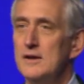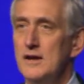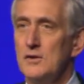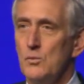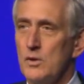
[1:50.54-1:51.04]

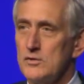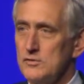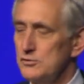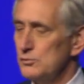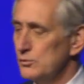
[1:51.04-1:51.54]
And one of the
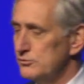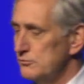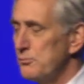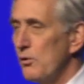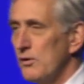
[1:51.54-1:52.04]
jewels
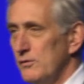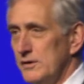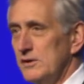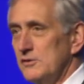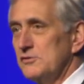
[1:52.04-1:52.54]
of
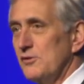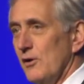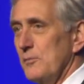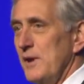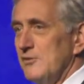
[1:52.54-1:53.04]
Portland is our
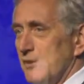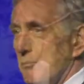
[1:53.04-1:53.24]
amazing